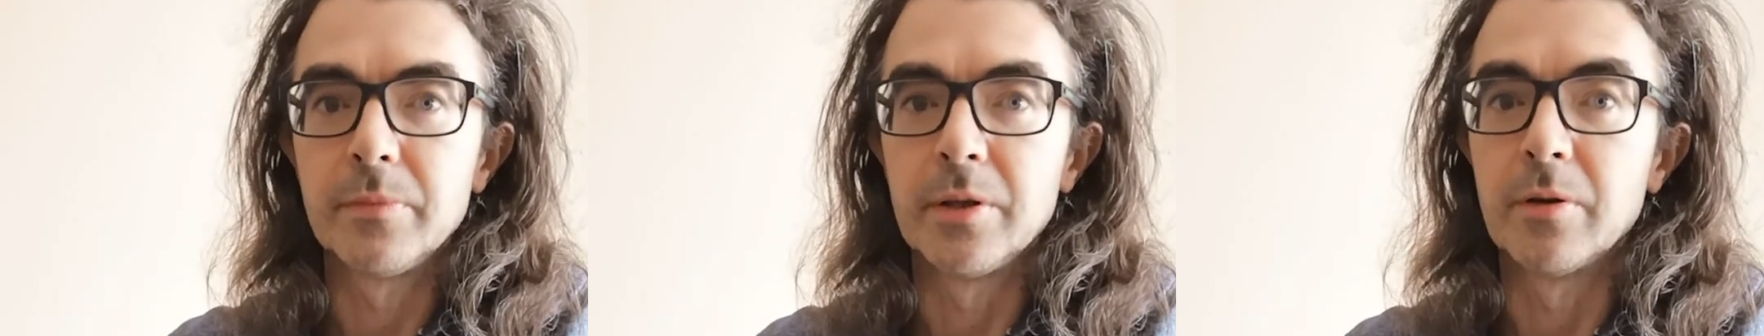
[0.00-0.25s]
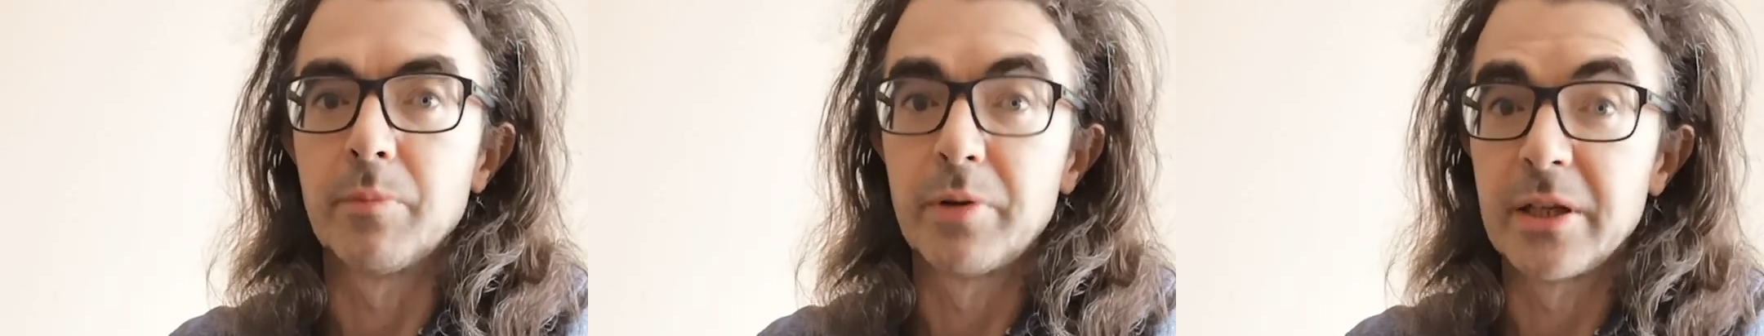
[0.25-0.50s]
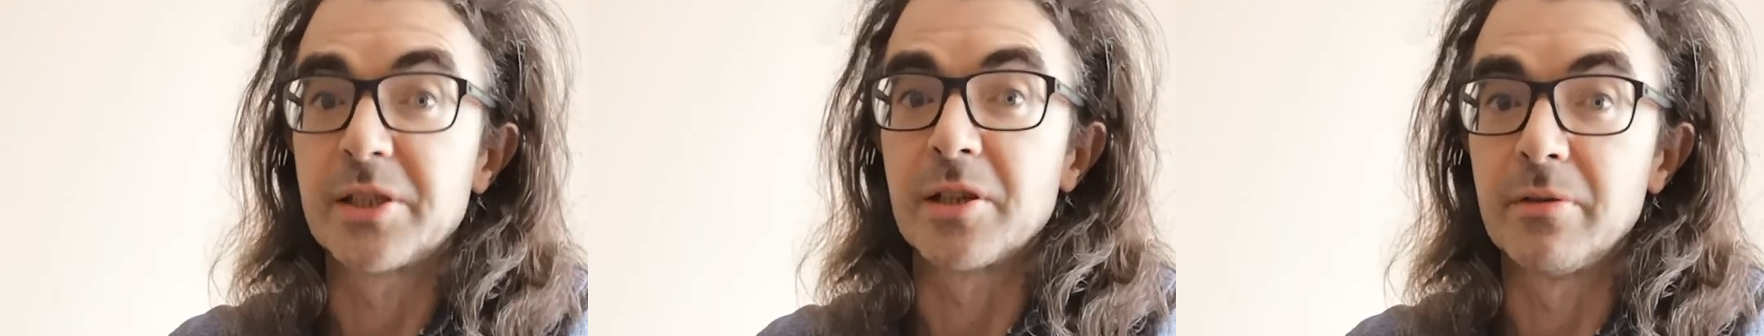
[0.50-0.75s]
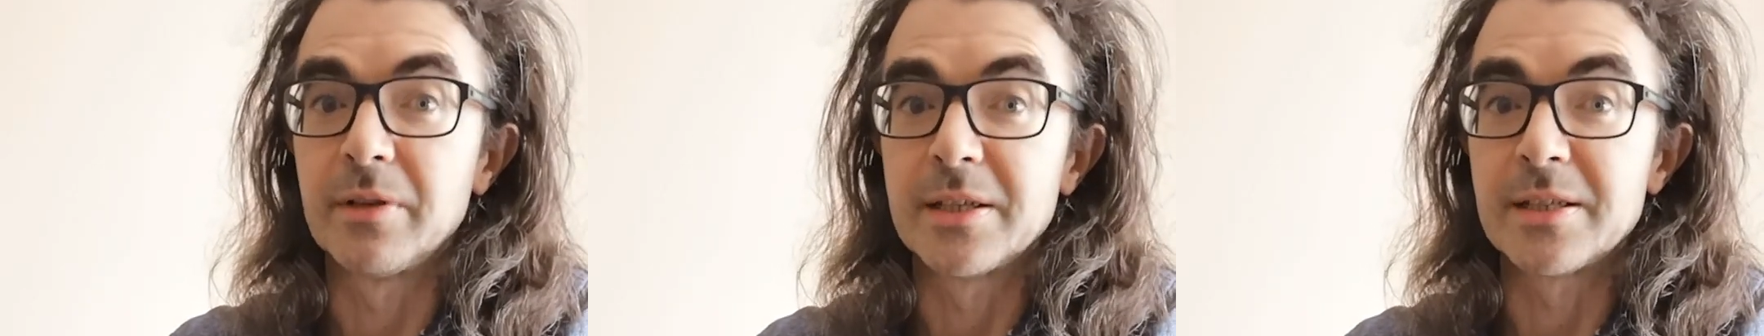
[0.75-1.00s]
you know, pretty
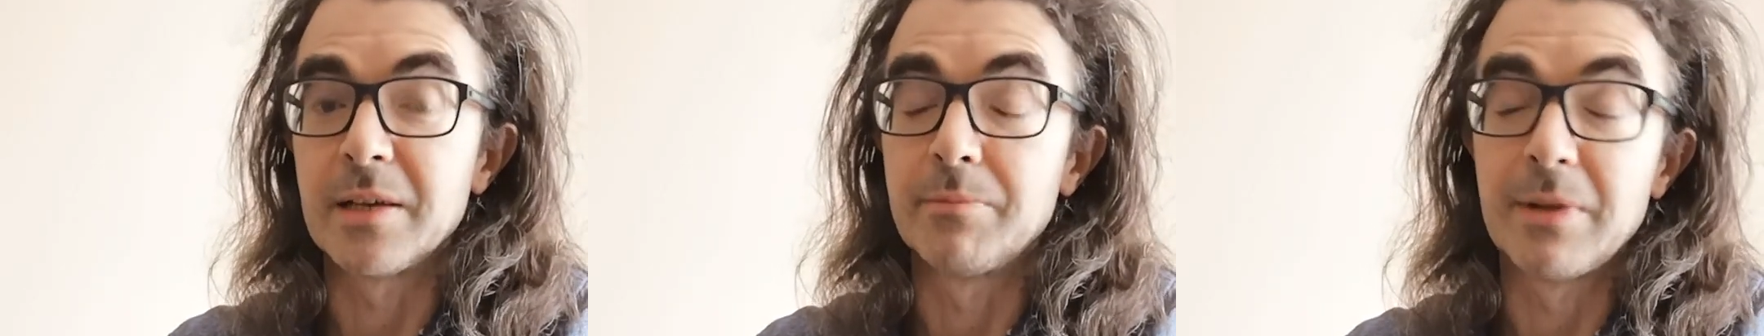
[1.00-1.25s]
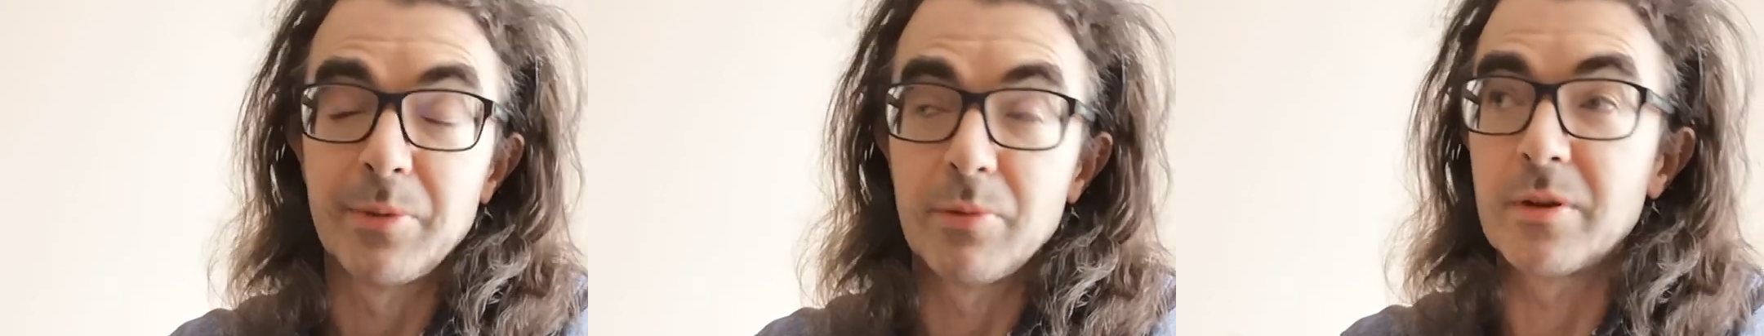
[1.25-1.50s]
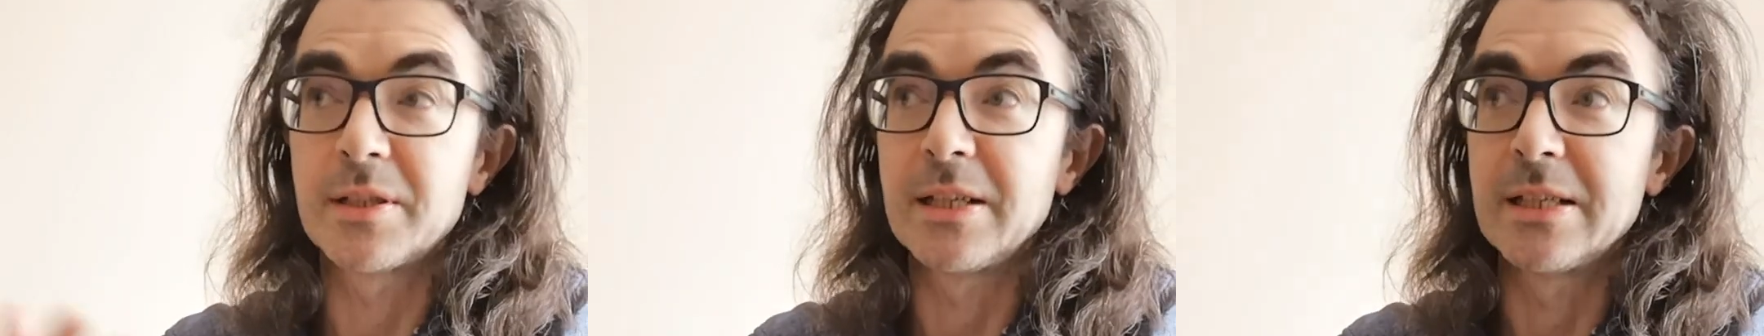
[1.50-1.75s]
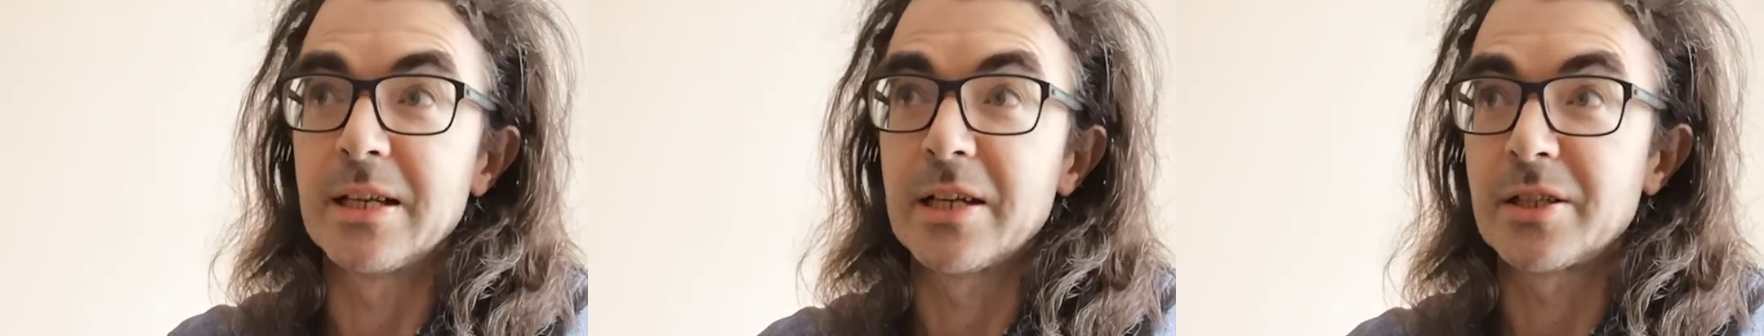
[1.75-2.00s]
soon, I'd say, maybe once
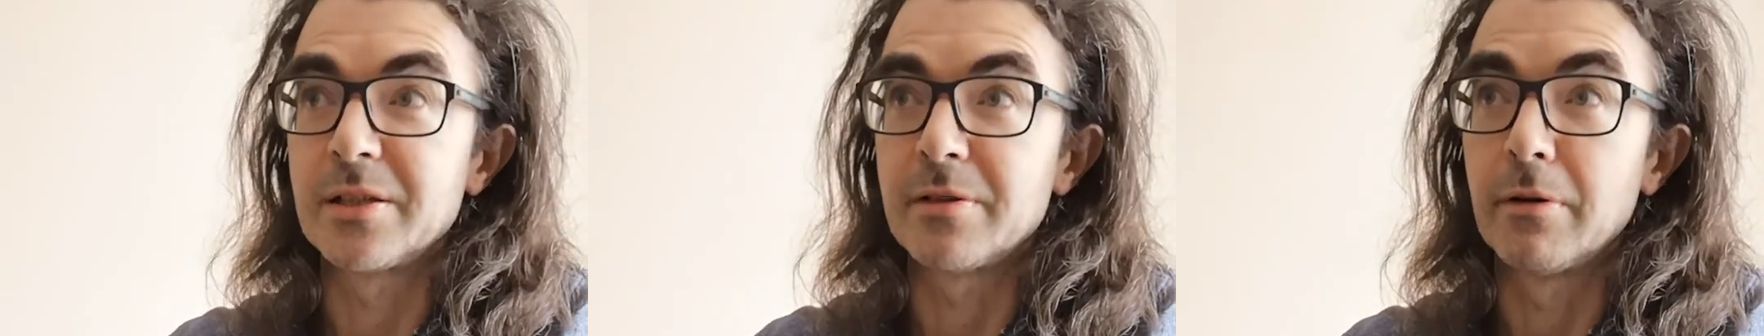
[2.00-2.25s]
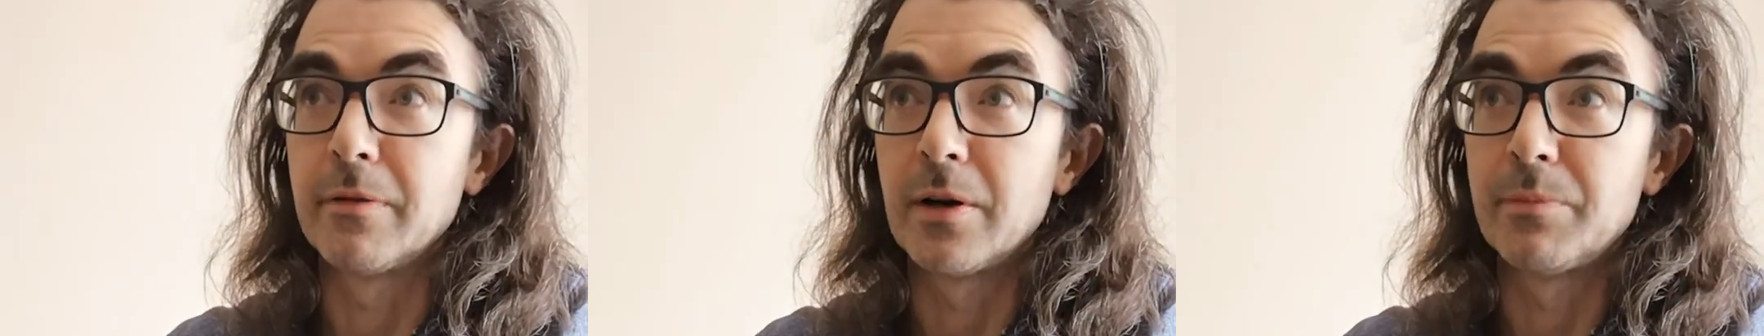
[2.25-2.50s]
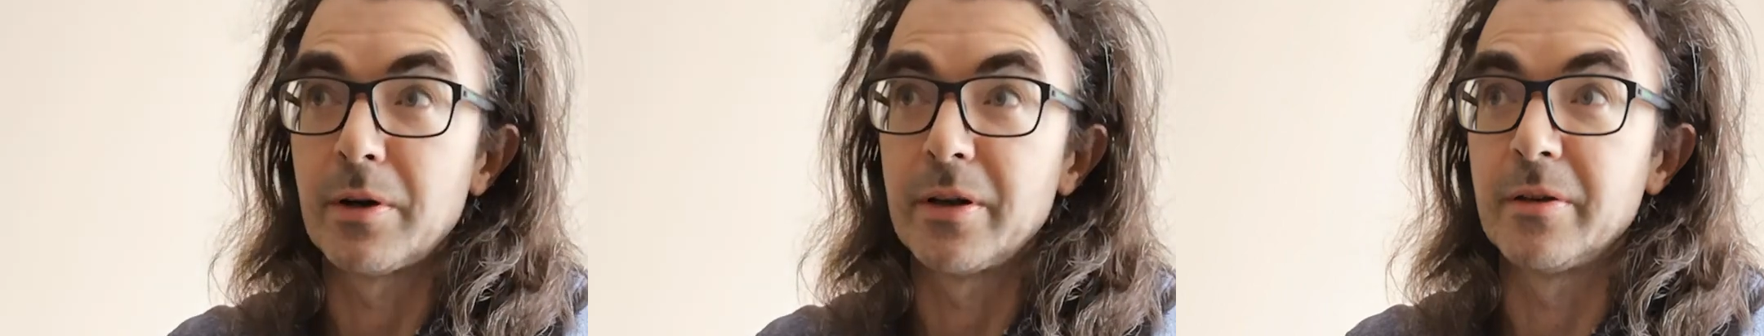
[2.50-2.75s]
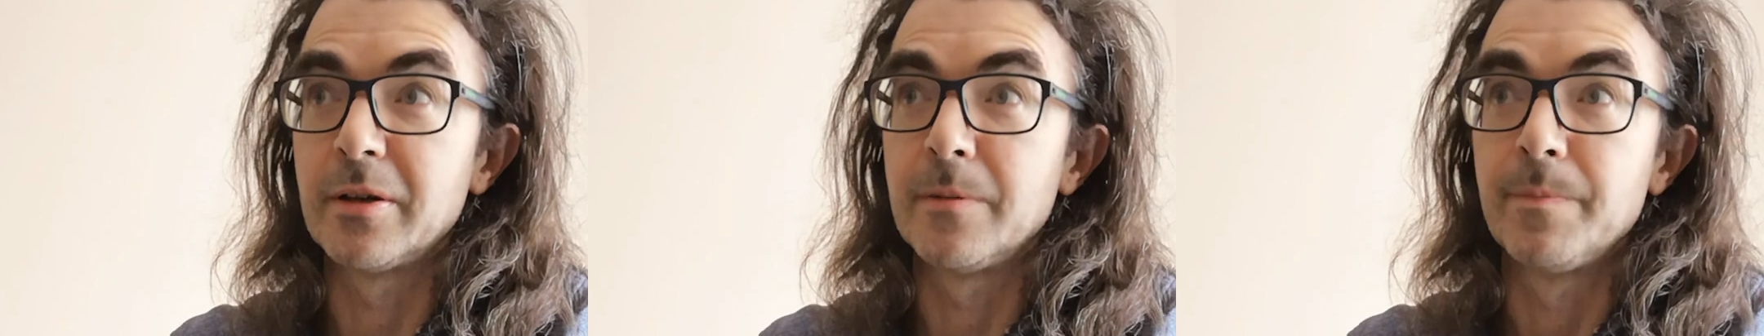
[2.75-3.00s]
these elections are over, I'm
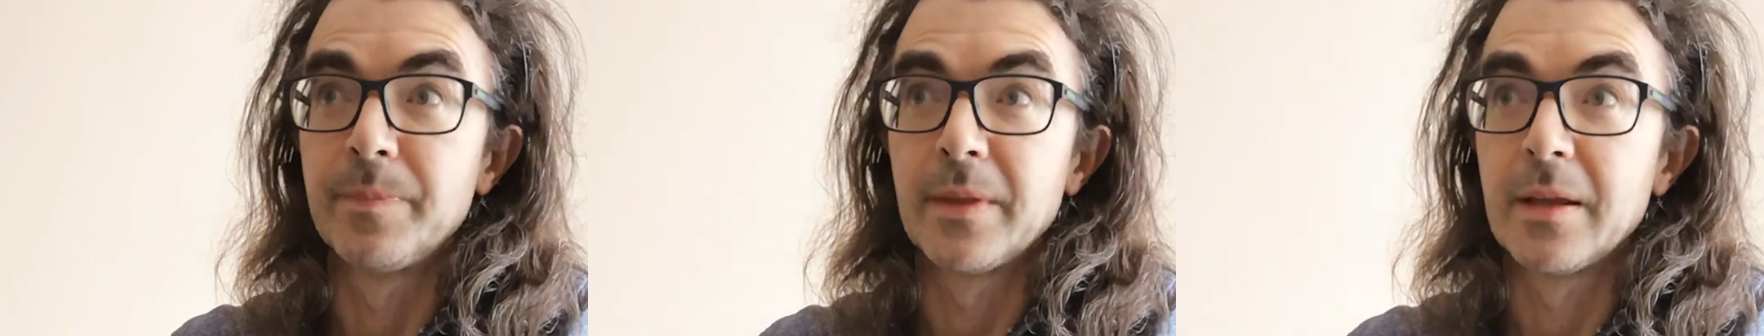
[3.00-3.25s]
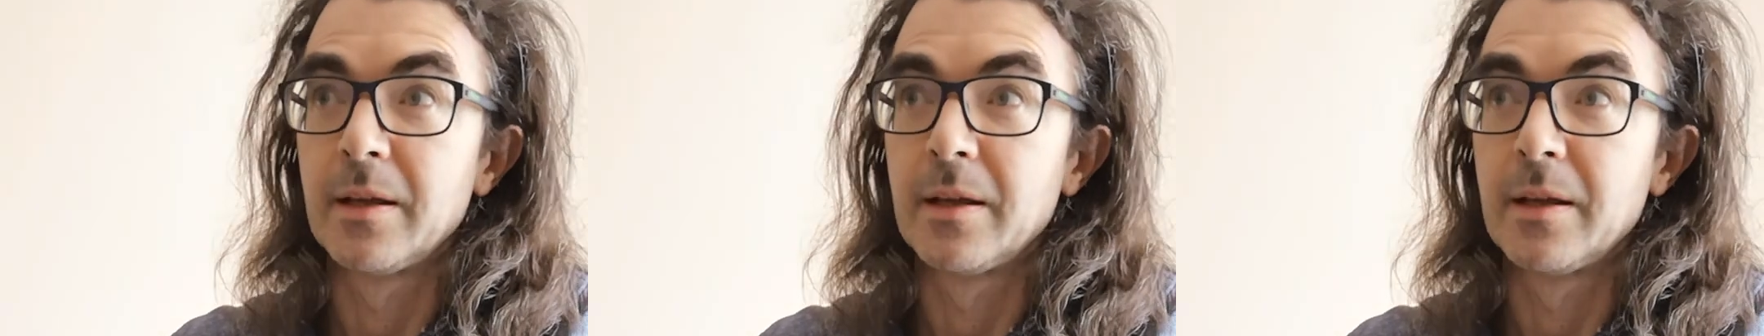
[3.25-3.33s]
probably going